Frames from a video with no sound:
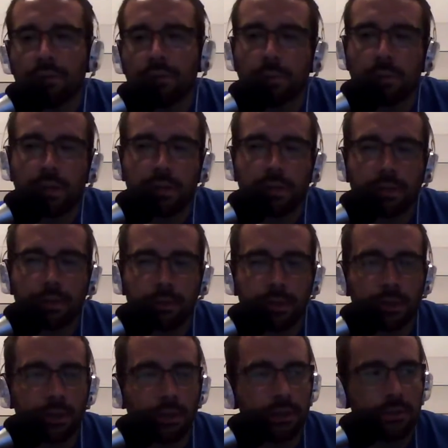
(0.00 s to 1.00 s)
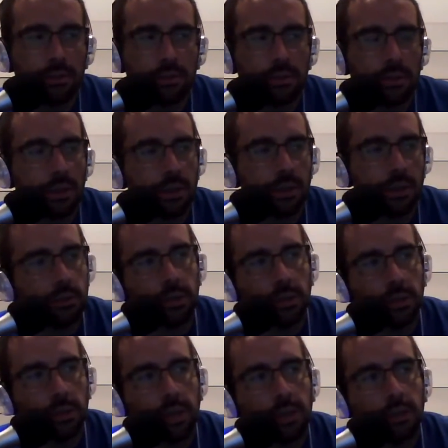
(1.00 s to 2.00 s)
for me, it's going to be stars and scrubs
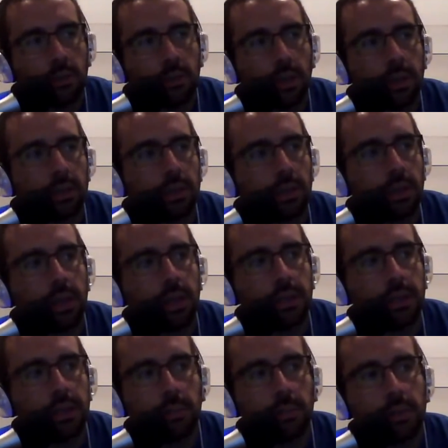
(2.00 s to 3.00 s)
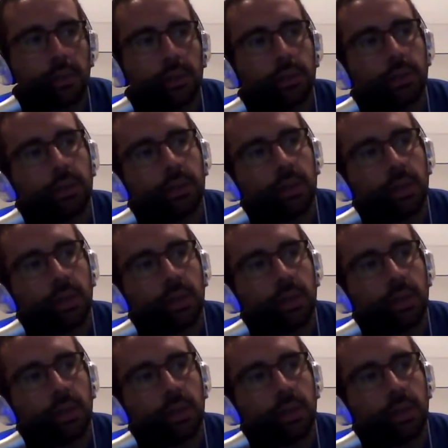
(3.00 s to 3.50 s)
week. I do like the guys up in the